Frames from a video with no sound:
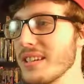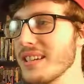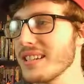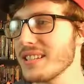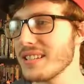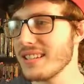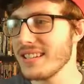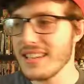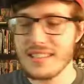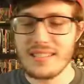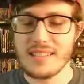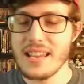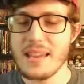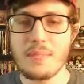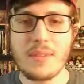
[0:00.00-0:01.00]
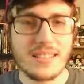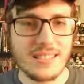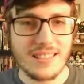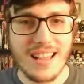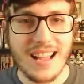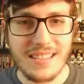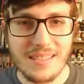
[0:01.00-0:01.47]
because he means
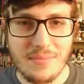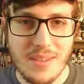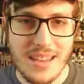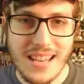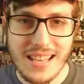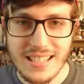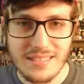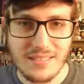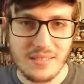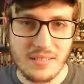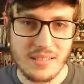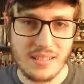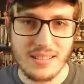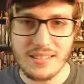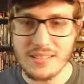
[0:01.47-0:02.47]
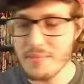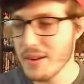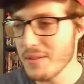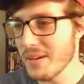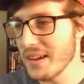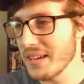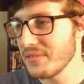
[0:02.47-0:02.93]
a lot to me and to
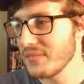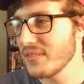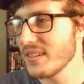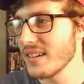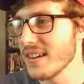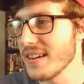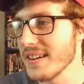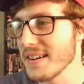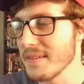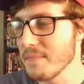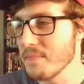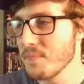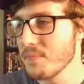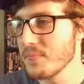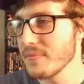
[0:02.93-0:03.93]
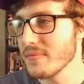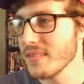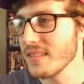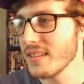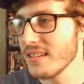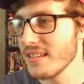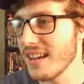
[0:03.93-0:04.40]
my wife,
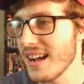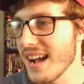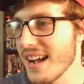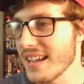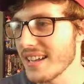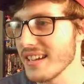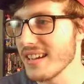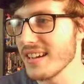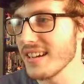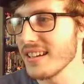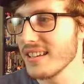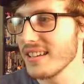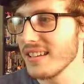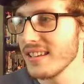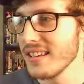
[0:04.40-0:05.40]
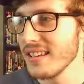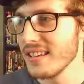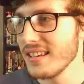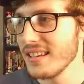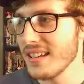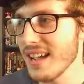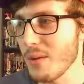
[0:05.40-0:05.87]
I
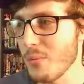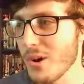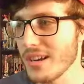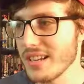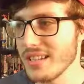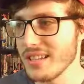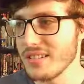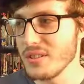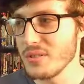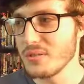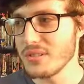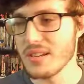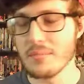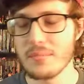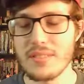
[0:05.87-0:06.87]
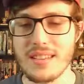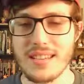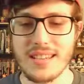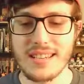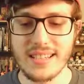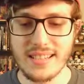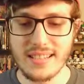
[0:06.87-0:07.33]
wanted to do
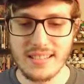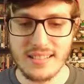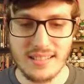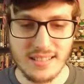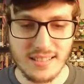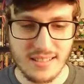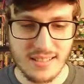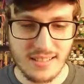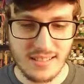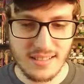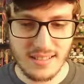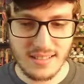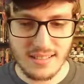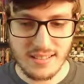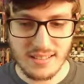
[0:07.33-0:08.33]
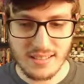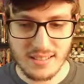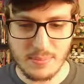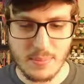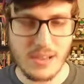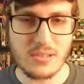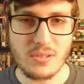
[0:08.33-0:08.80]
something
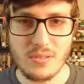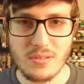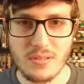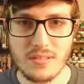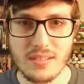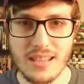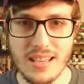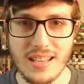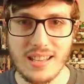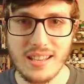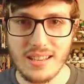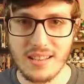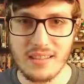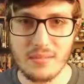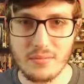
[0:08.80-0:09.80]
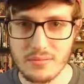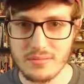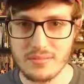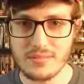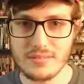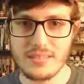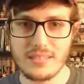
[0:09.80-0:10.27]
special
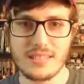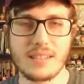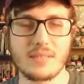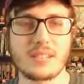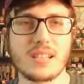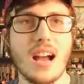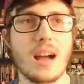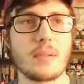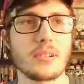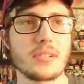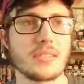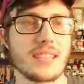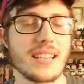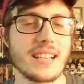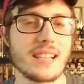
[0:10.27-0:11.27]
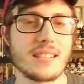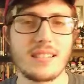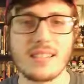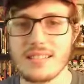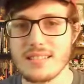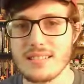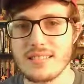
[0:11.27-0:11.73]
that was comic related,
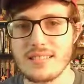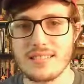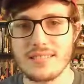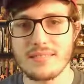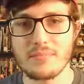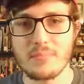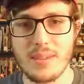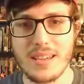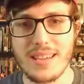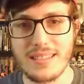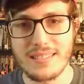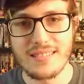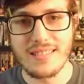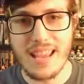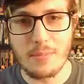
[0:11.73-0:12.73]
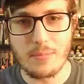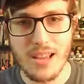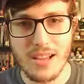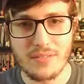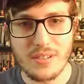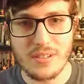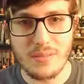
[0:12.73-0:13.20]
because being named
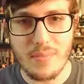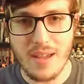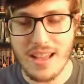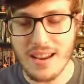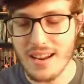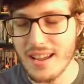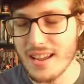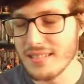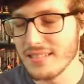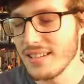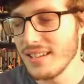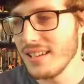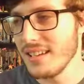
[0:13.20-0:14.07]
after the Bat Hound,